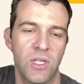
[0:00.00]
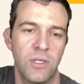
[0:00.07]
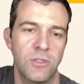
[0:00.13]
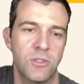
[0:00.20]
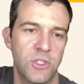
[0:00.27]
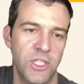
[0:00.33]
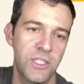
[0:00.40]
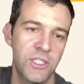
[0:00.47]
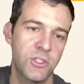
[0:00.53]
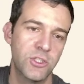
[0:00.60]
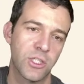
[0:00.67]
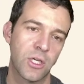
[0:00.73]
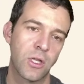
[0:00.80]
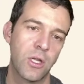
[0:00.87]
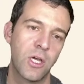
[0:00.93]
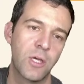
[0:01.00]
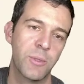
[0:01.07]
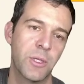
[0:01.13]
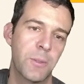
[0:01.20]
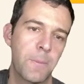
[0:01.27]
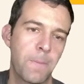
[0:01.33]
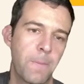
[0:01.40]
Changing
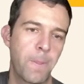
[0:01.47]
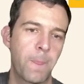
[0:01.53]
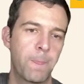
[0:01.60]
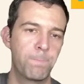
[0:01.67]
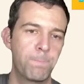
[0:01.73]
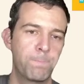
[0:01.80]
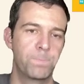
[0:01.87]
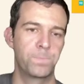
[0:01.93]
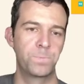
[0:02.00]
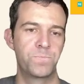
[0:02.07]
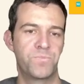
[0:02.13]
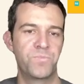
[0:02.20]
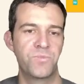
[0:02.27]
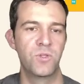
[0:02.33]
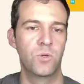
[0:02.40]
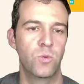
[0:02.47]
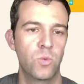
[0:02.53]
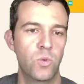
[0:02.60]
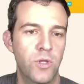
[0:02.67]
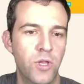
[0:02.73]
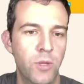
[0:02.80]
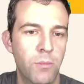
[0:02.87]
climate.
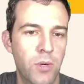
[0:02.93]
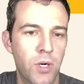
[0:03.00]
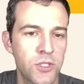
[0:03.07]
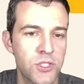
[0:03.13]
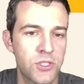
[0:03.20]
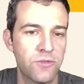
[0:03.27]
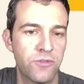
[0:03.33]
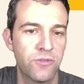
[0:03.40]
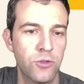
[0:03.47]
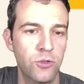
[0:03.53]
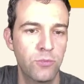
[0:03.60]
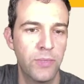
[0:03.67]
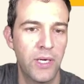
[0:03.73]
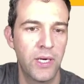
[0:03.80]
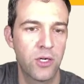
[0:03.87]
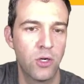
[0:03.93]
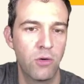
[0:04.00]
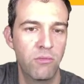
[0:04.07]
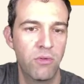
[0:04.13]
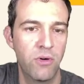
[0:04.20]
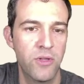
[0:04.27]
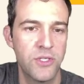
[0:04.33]
When the bus flew back
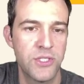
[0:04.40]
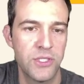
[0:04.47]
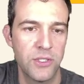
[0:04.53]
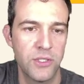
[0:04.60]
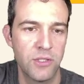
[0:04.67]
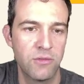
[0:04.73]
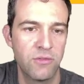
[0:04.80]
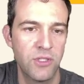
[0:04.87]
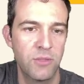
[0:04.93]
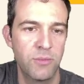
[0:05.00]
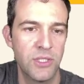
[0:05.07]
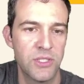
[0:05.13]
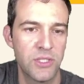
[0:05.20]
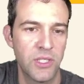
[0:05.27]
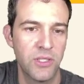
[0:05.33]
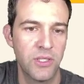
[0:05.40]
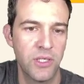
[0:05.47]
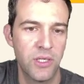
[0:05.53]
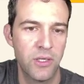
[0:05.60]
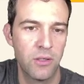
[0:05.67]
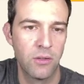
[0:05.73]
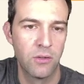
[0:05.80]
over the city, Phoebe said
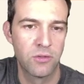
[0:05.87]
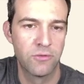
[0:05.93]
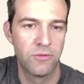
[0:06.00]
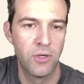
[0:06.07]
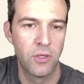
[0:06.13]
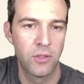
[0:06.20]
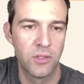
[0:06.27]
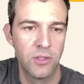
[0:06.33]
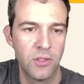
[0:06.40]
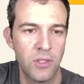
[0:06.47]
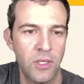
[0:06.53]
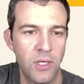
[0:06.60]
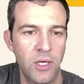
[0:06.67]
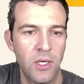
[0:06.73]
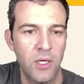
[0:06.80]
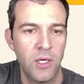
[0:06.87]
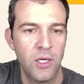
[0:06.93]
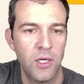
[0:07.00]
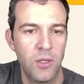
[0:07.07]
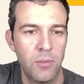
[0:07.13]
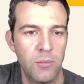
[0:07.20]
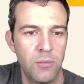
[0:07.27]
the air looked foggy.
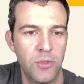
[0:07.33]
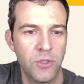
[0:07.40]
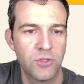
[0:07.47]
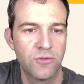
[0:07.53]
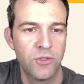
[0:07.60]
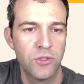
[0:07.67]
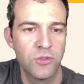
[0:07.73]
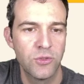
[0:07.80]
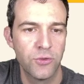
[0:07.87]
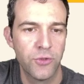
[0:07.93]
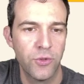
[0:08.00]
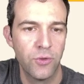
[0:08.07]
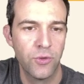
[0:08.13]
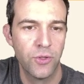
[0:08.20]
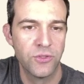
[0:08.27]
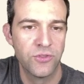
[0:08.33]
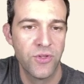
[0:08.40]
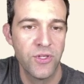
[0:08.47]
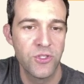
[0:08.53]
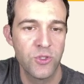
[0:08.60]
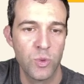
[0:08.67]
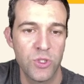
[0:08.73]
Miss Frizzle told us
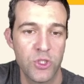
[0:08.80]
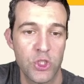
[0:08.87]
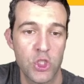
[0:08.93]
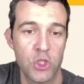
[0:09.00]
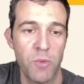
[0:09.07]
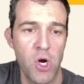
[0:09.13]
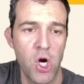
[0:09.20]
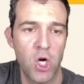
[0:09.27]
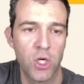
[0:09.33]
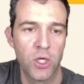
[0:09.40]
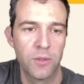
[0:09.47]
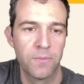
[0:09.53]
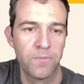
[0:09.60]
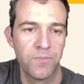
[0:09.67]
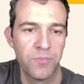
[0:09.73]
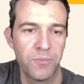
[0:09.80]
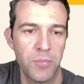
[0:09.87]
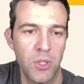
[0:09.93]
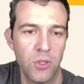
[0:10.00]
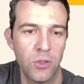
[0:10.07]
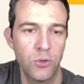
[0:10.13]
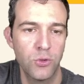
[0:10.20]
this was smog,
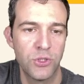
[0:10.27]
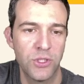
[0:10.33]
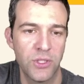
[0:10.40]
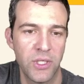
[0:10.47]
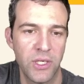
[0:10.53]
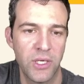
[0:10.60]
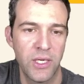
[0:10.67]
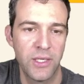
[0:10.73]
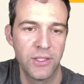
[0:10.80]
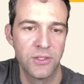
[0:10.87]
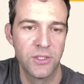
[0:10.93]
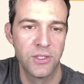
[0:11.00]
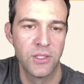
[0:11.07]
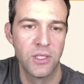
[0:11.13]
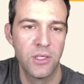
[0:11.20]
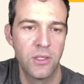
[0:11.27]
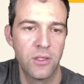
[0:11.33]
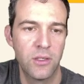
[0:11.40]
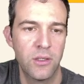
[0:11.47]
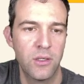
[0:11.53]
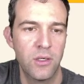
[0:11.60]
pollution that hangs in the air.